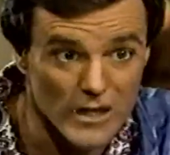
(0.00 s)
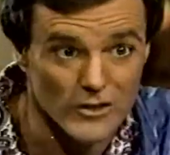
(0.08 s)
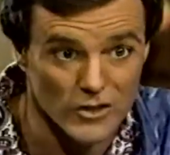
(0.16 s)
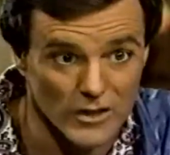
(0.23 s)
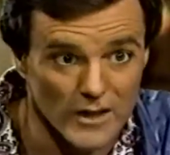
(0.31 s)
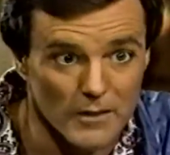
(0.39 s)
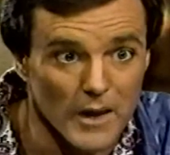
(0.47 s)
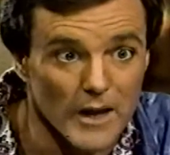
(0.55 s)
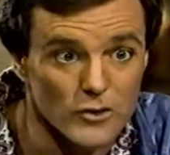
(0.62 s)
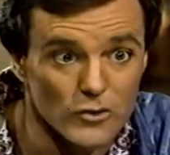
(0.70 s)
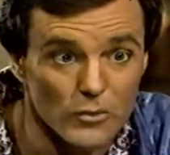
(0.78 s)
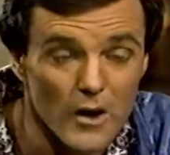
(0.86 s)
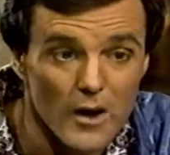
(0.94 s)
do such a
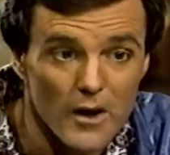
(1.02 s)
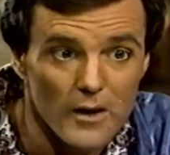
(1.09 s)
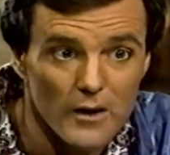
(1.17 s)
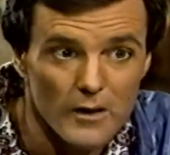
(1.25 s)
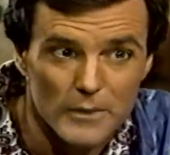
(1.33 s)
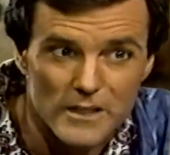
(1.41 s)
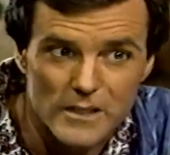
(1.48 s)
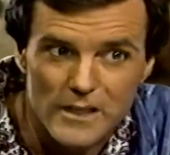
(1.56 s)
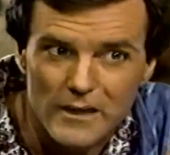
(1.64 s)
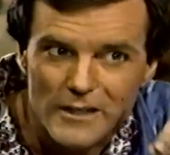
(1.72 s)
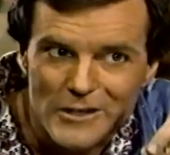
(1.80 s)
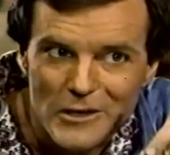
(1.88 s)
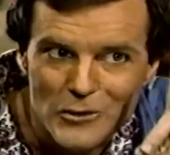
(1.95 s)
thing, mind you,
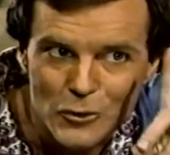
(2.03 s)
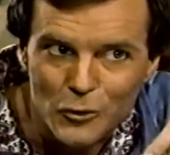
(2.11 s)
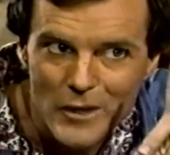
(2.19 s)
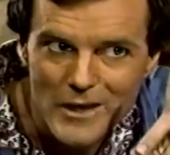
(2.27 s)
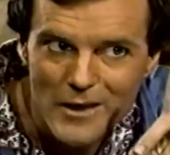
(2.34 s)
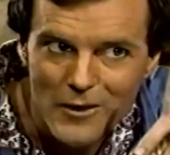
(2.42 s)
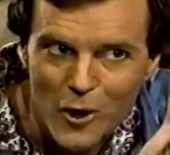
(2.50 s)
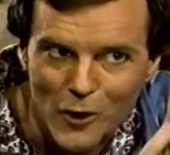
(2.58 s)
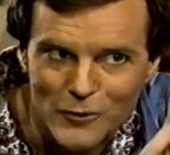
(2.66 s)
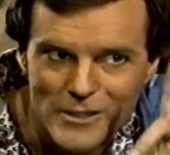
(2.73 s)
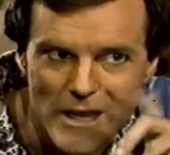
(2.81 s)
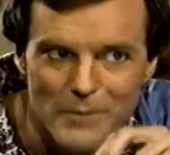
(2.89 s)
but still, it's an intriguing